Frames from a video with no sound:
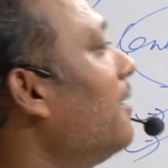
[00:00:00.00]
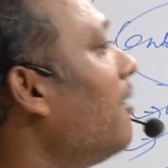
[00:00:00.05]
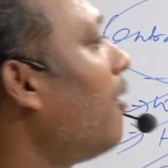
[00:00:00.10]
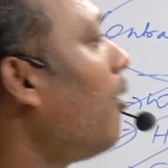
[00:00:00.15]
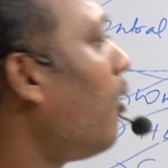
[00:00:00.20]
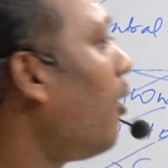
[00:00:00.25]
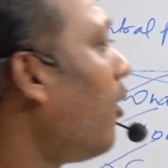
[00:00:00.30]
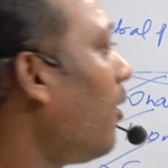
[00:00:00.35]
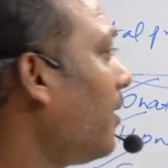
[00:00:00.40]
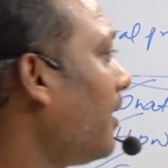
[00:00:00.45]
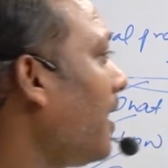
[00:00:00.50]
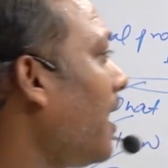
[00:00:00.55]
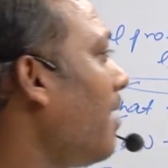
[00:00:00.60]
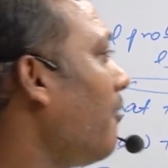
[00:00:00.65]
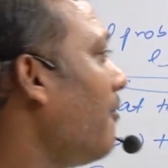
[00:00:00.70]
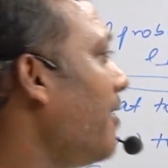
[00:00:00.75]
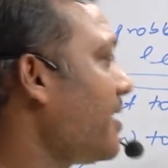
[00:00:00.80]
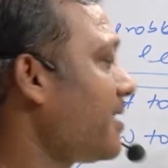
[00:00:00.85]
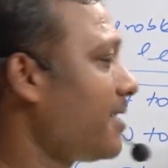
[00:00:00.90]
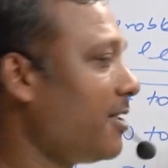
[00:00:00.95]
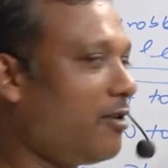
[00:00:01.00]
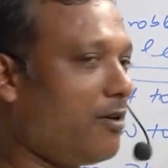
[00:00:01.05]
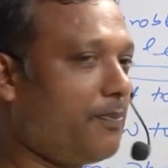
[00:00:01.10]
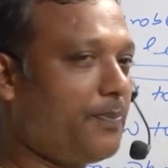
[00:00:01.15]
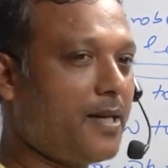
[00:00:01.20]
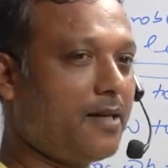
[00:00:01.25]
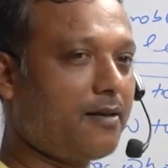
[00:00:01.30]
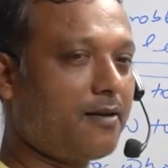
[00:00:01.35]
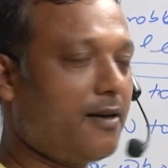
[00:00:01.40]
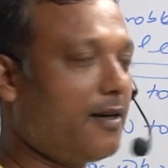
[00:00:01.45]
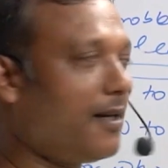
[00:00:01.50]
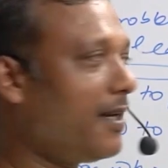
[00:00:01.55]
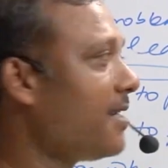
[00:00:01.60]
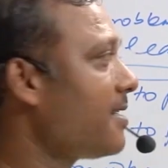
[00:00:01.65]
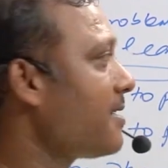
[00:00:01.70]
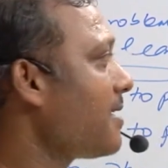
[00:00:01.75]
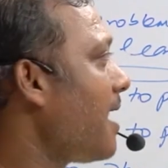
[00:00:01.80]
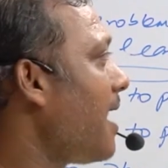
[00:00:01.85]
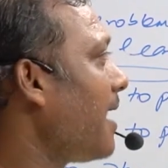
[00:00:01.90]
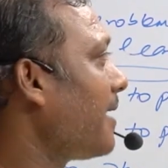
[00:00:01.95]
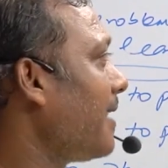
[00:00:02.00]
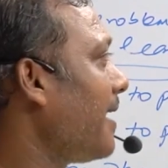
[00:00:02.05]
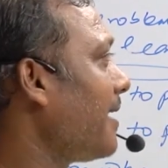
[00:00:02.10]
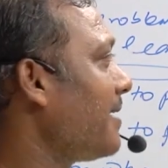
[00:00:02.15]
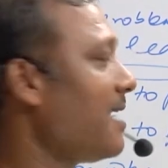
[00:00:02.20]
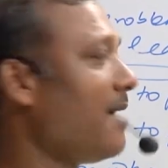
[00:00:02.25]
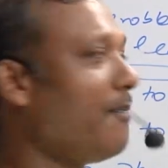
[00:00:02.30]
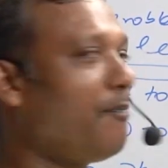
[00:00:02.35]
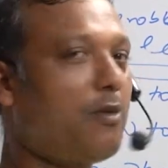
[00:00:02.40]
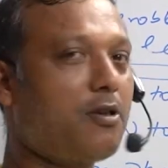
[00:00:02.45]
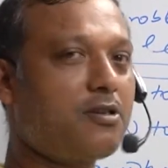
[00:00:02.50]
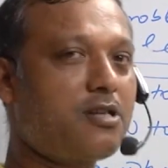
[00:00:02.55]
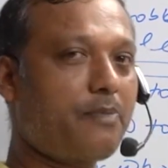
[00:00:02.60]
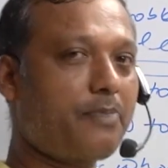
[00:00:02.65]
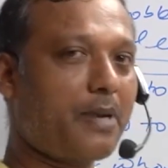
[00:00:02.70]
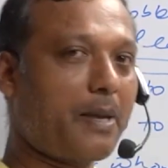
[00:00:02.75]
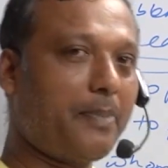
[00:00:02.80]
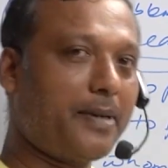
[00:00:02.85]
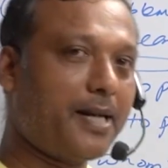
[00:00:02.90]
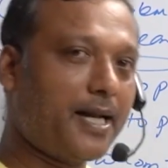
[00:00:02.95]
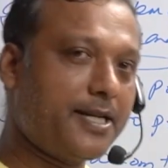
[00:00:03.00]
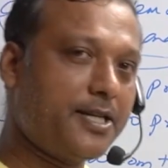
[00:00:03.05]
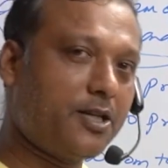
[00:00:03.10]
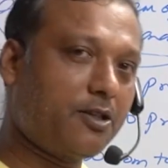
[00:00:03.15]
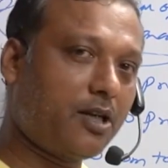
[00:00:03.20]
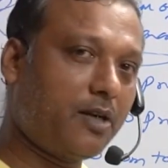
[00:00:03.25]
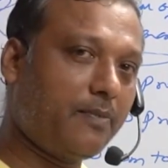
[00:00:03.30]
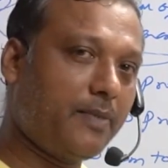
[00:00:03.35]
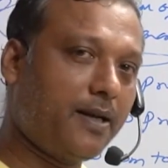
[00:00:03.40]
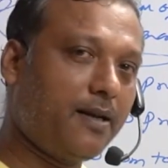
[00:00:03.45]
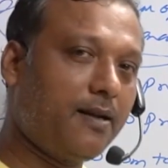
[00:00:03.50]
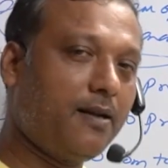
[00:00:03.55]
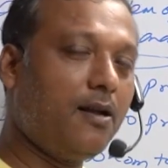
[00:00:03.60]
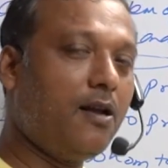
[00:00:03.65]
all the West European countries are the examples of capitalist economy.